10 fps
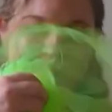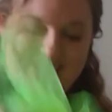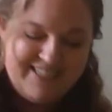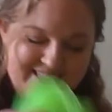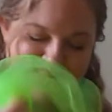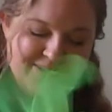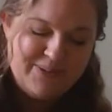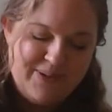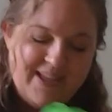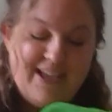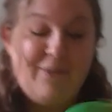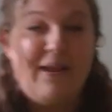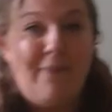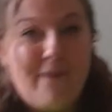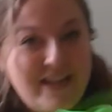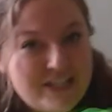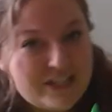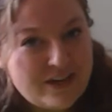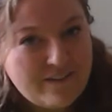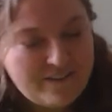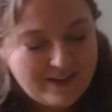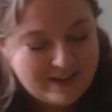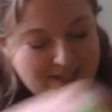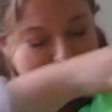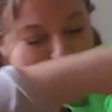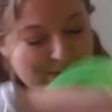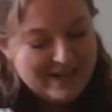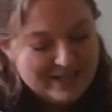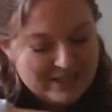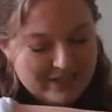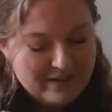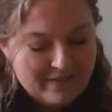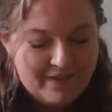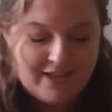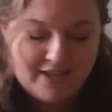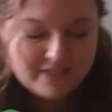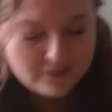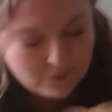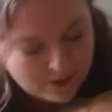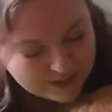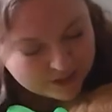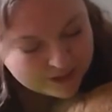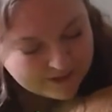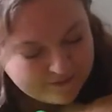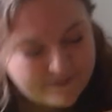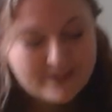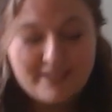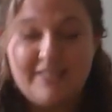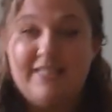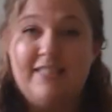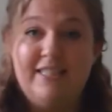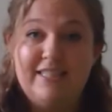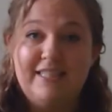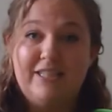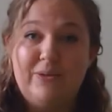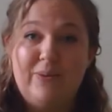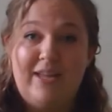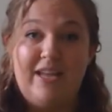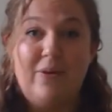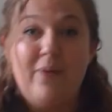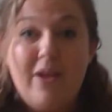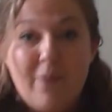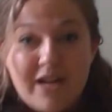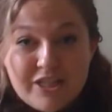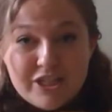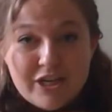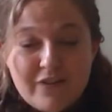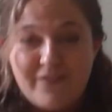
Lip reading: This is the way we wash our face, wash our face, wash our face. This is the way we wash our